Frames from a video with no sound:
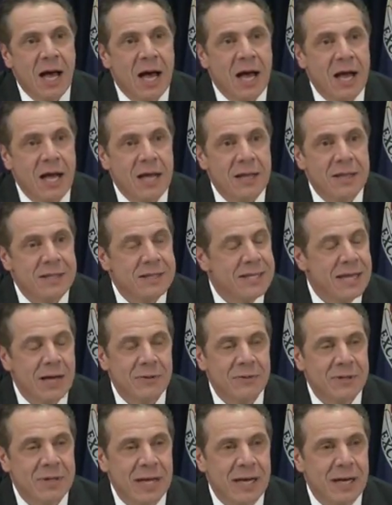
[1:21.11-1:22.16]
Uh, the
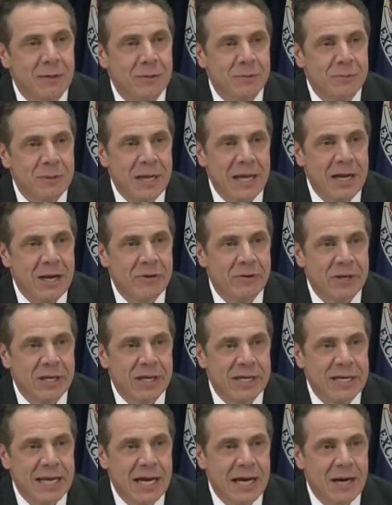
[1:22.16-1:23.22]
downtown
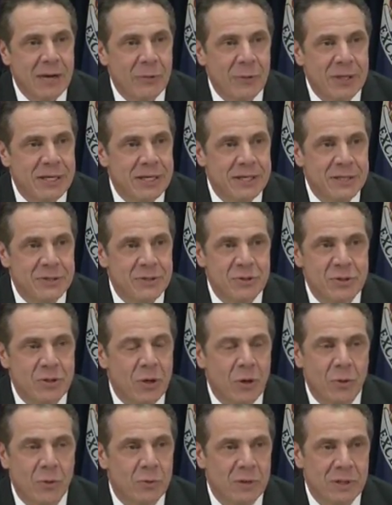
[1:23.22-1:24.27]
area now is
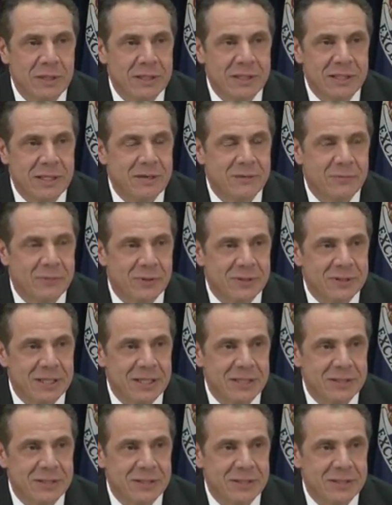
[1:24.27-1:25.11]
totally different.